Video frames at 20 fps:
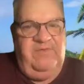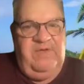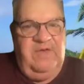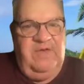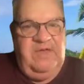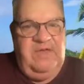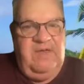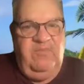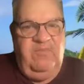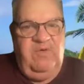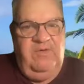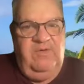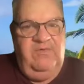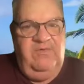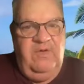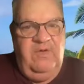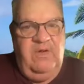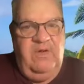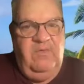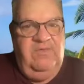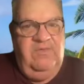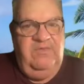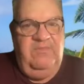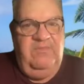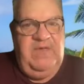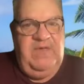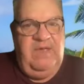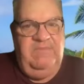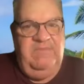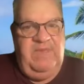contemporary song was
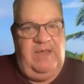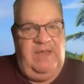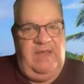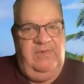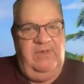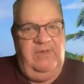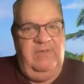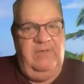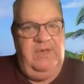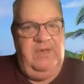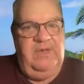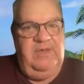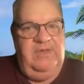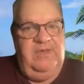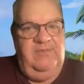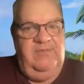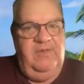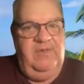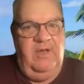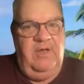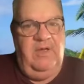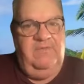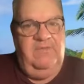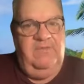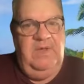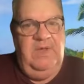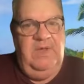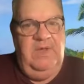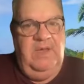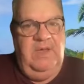about Matthew and his life,
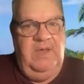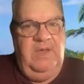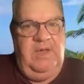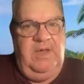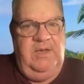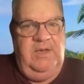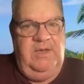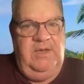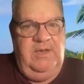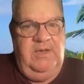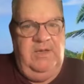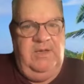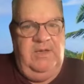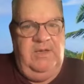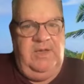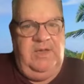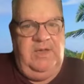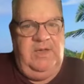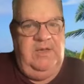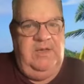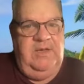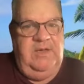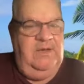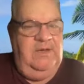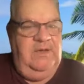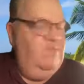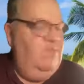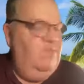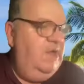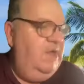and it
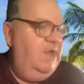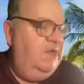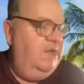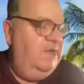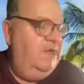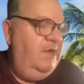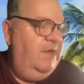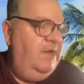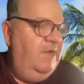won